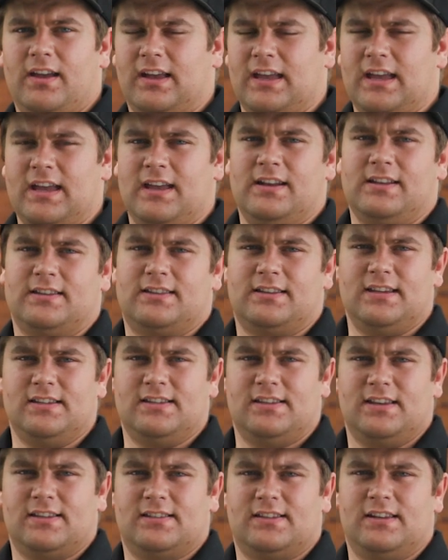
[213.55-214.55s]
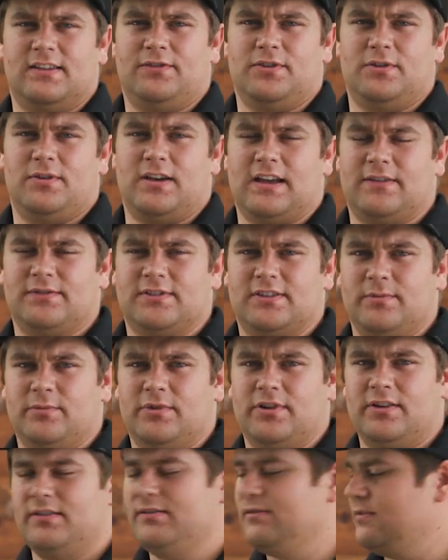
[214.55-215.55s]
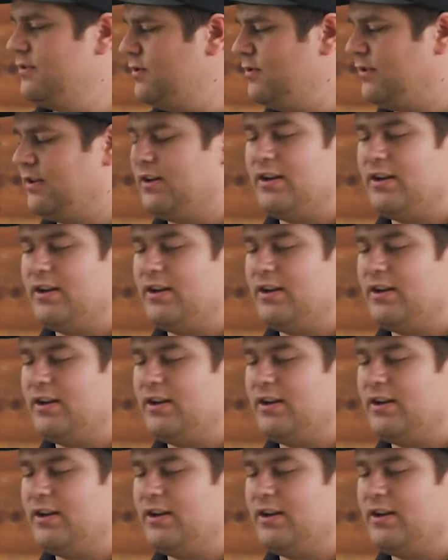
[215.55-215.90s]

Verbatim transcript: Again, it's easiest if you have someone who